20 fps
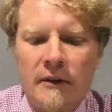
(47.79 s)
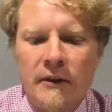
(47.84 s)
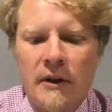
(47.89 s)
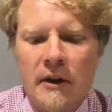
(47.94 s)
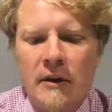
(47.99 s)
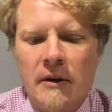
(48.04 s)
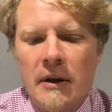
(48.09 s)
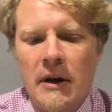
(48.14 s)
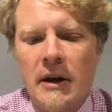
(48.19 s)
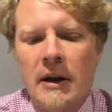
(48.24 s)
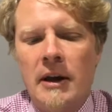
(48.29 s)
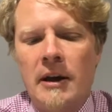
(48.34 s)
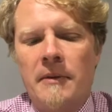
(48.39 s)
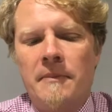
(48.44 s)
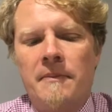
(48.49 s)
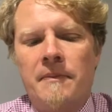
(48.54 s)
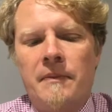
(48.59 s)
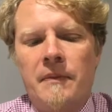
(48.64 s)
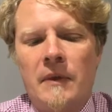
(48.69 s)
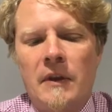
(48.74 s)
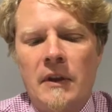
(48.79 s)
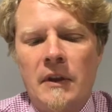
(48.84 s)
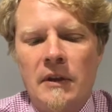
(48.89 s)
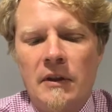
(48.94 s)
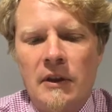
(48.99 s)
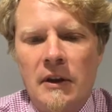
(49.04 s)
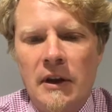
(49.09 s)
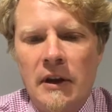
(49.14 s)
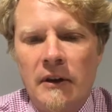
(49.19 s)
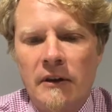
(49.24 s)
So
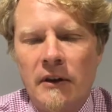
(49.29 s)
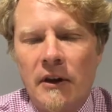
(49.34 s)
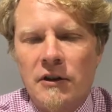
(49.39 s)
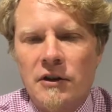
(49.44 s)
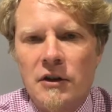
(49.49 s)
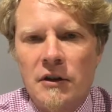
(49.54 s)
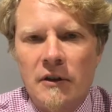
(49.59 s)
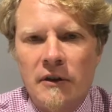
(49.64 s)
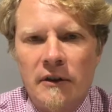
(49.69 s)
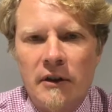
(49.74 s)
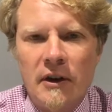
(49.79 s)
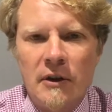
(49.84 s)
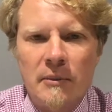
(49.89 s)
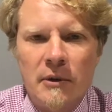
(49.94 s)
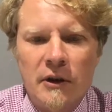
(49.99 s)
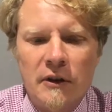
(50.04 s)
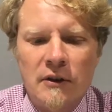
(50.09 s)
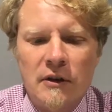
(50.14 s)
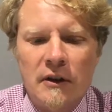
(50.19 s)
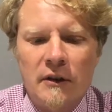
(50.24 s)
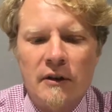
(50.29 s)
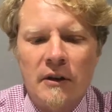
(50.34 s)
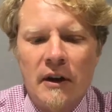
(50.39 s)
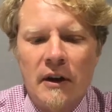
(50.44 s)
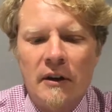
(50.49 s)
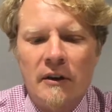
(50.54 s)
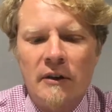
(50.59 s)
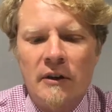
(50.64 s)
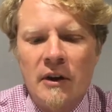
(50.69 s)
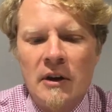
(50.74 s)
the section of the syllabus just
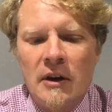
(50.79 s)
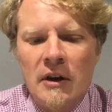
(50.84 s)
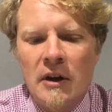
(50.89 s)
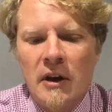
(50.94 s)
says